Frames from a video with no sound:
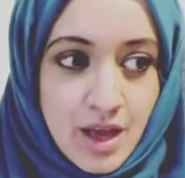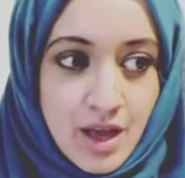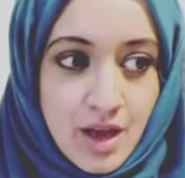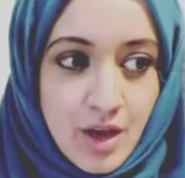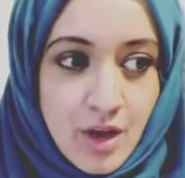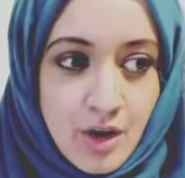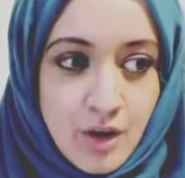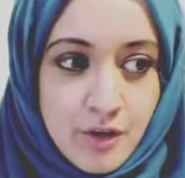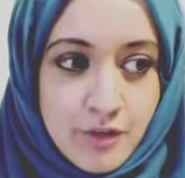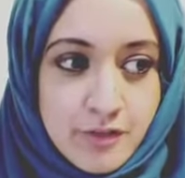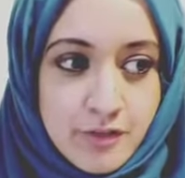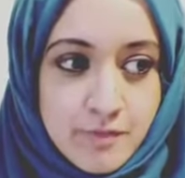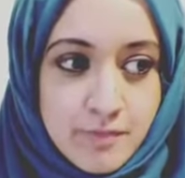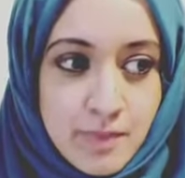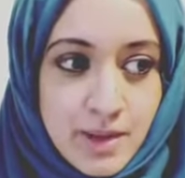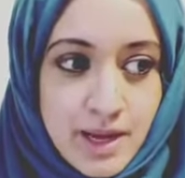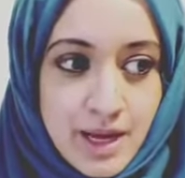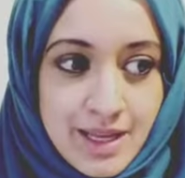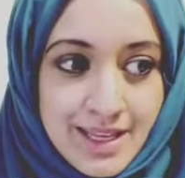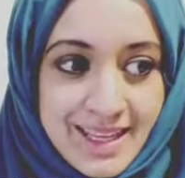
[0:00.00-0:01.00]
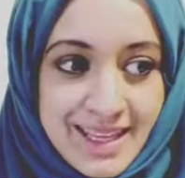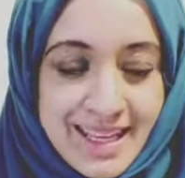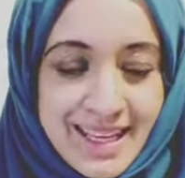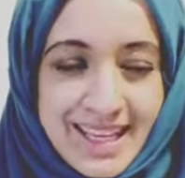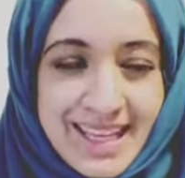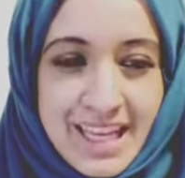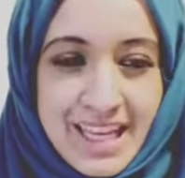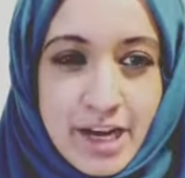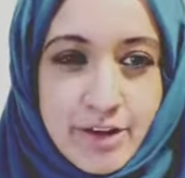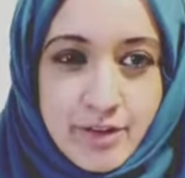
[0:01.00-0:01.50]
of my
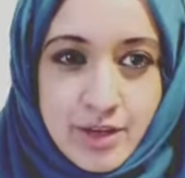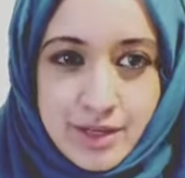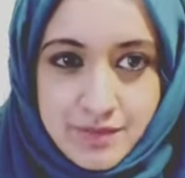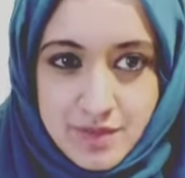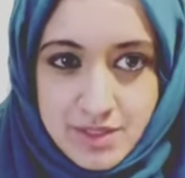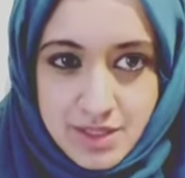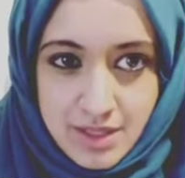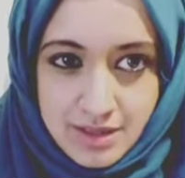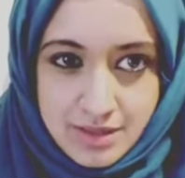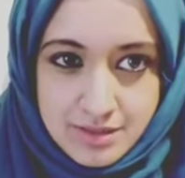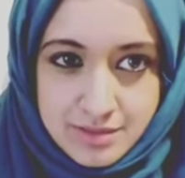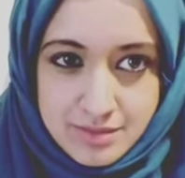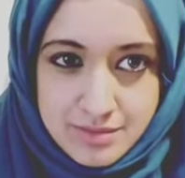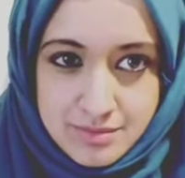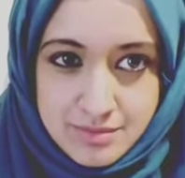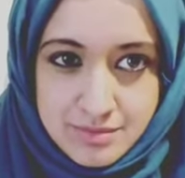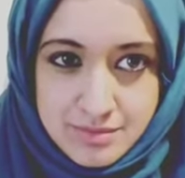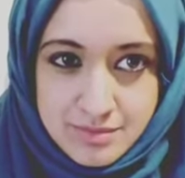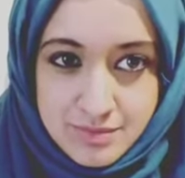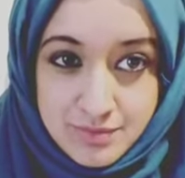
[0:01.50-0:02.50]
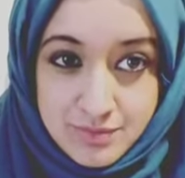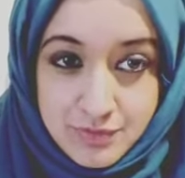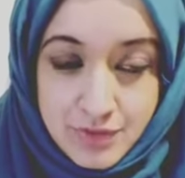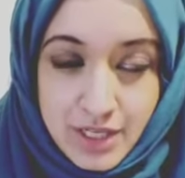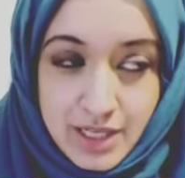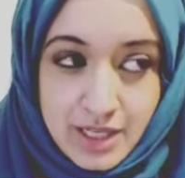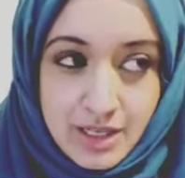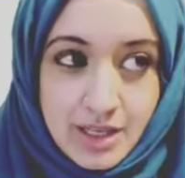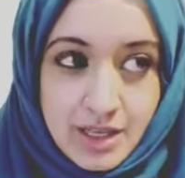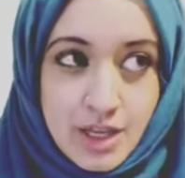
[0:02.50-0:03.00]
hereafter,
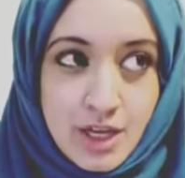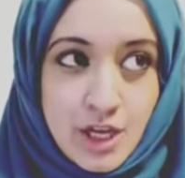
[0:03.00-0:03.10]
right?